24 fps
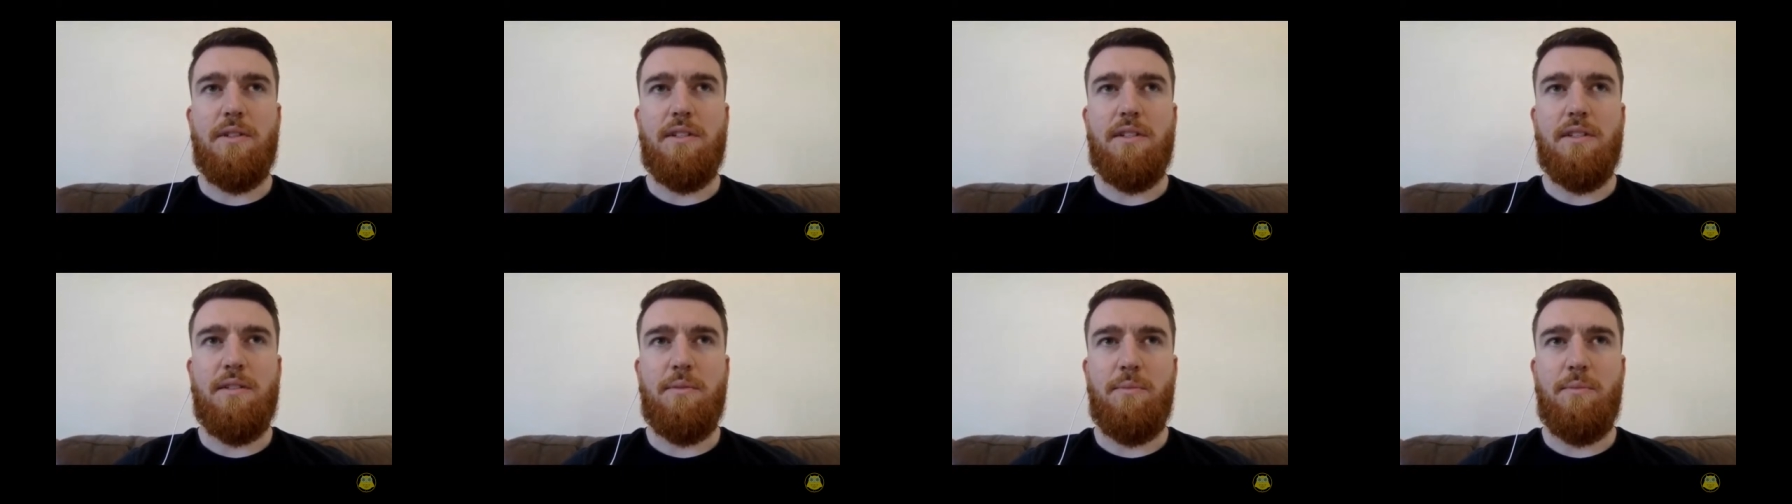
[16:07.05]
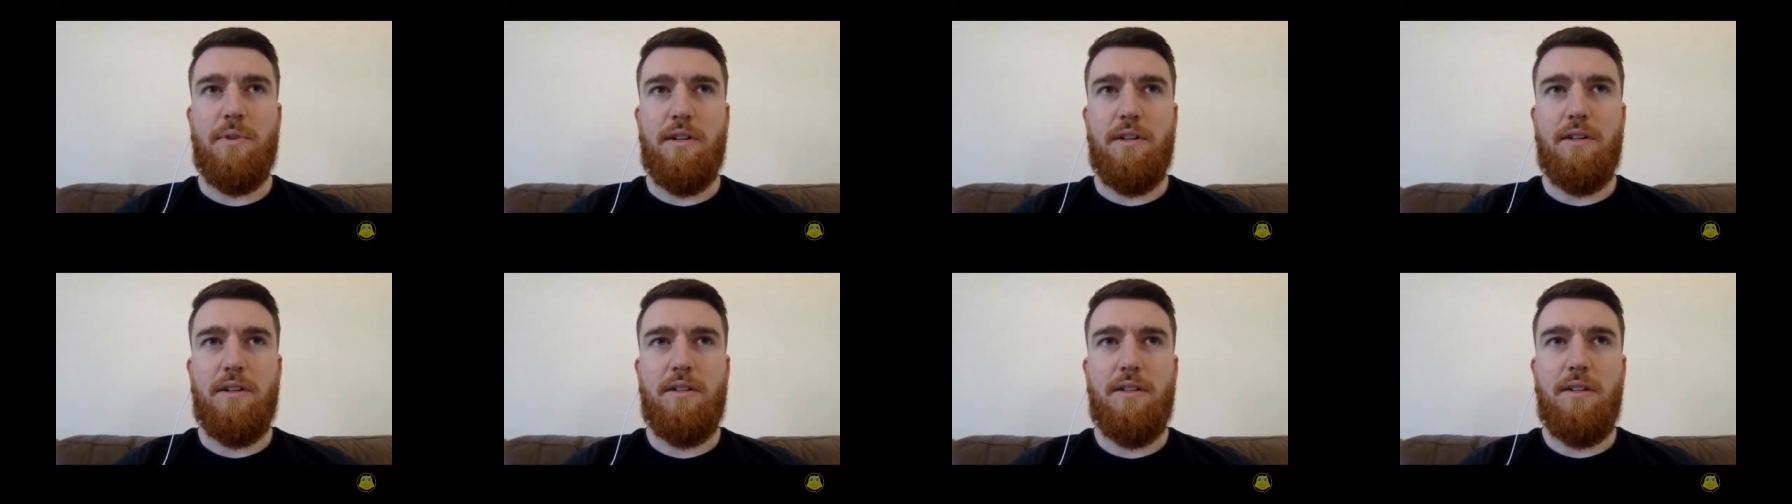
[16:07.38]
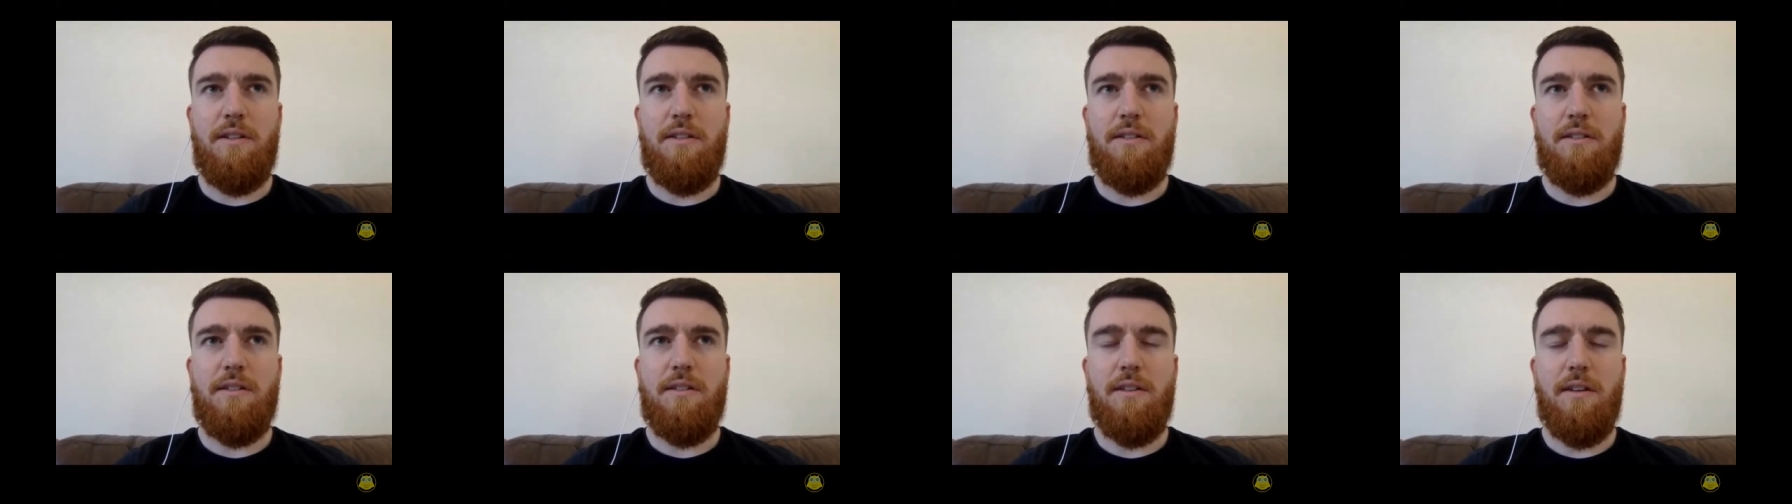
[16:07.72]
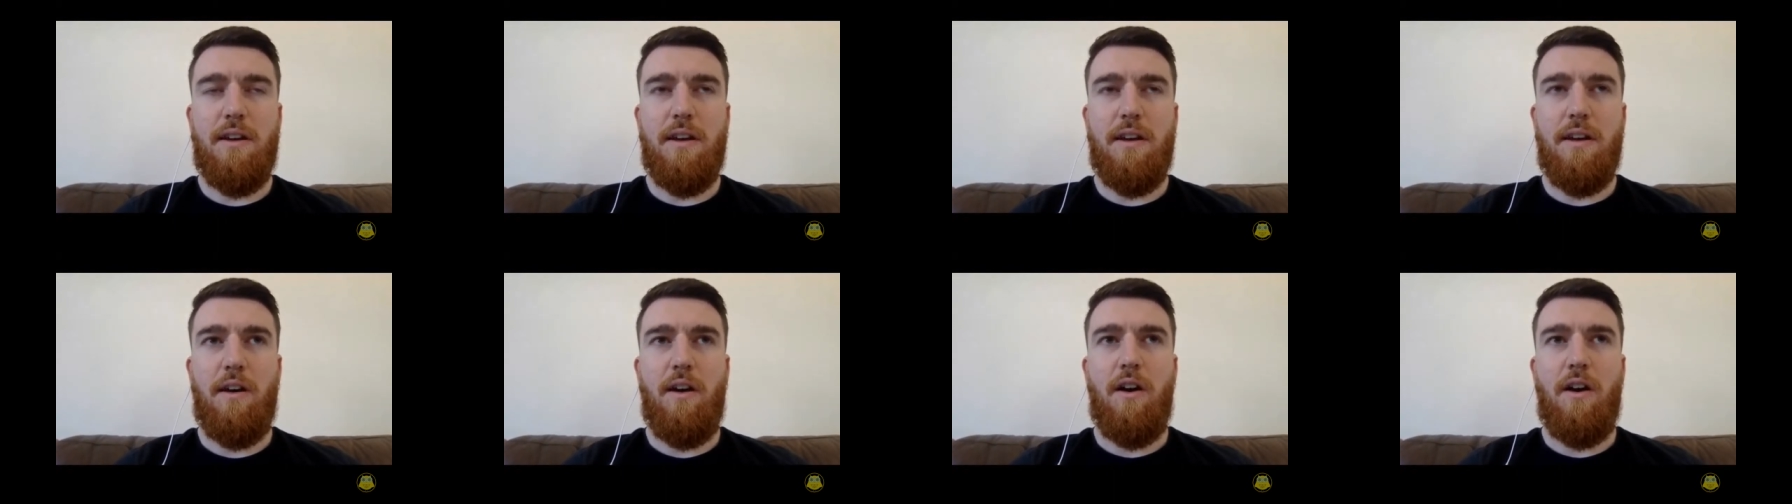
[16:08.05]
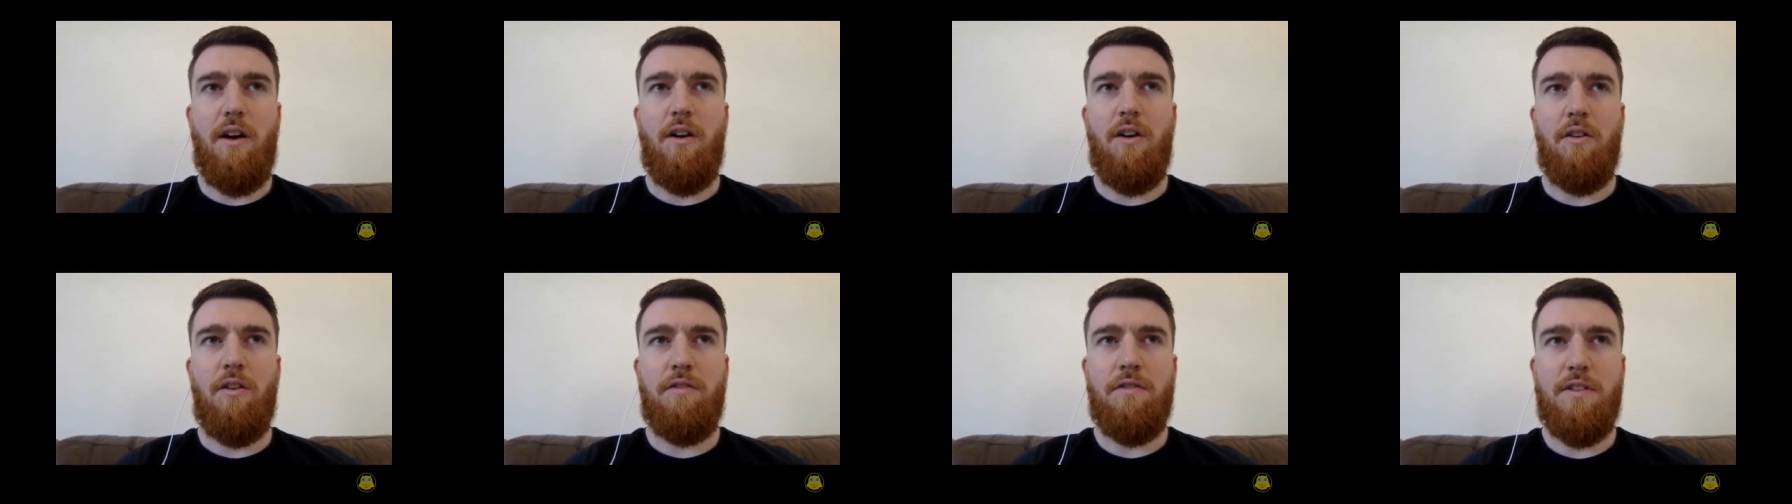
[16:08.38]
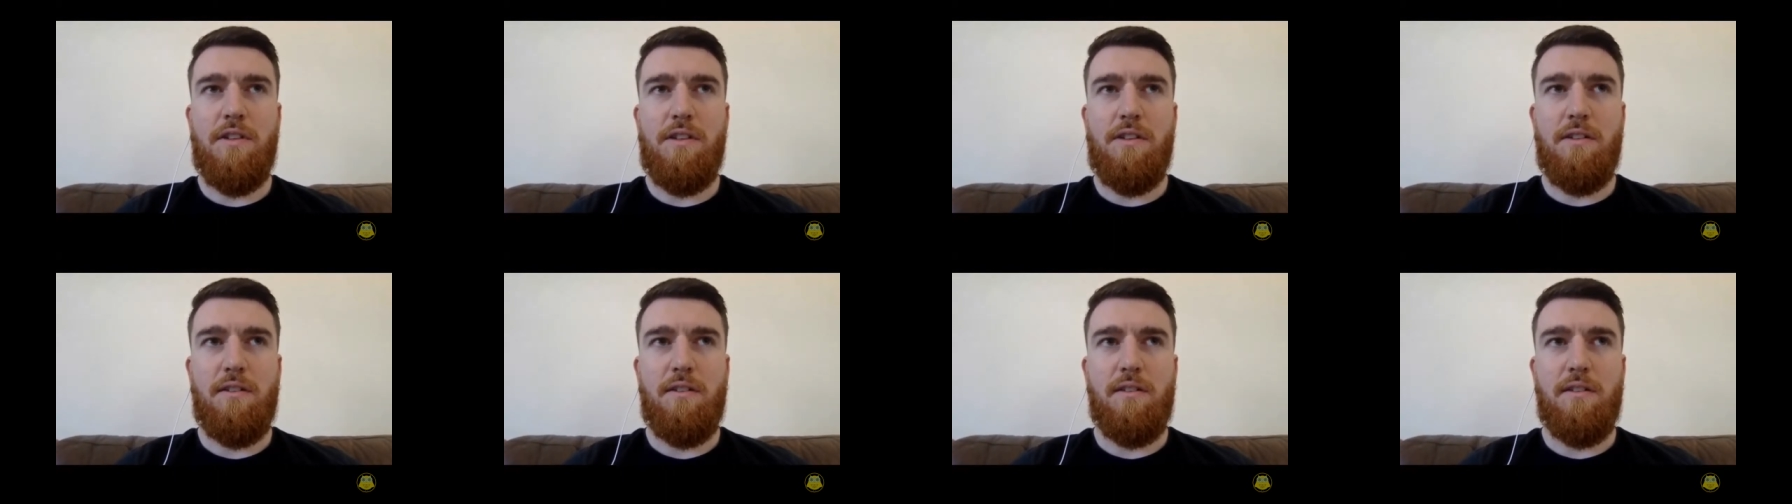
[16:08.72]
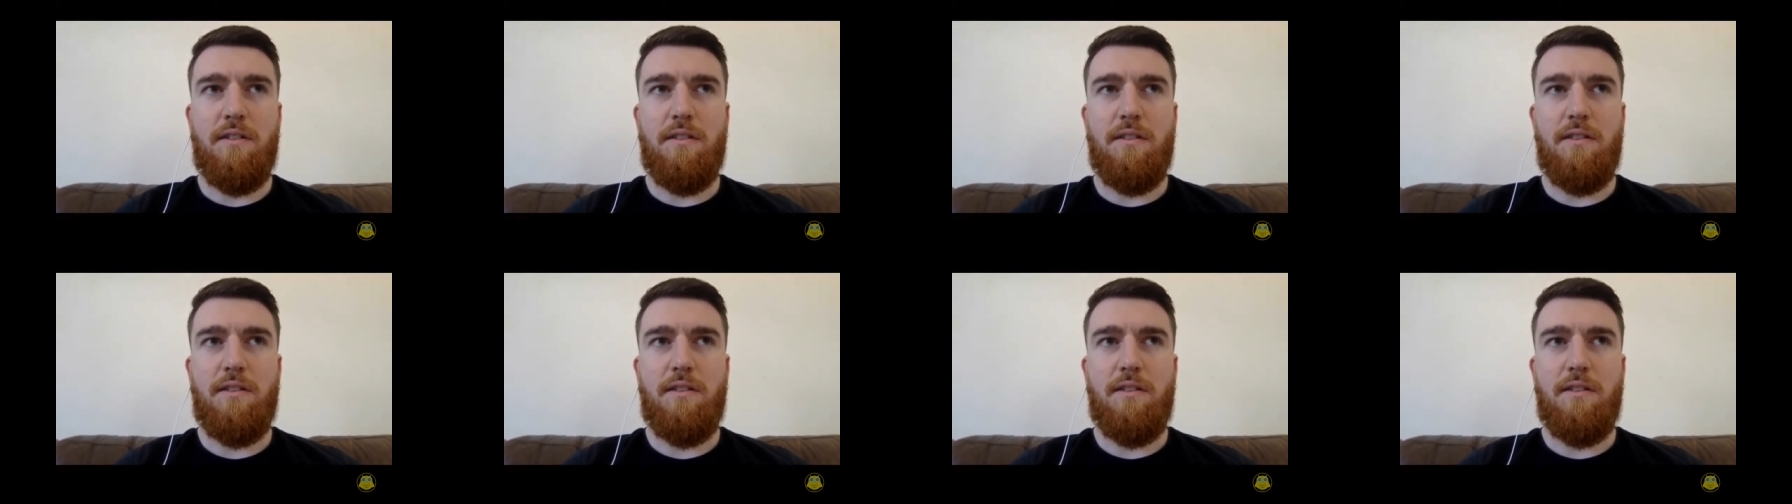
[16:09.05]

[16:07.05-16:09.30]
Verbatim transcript: disabilities, often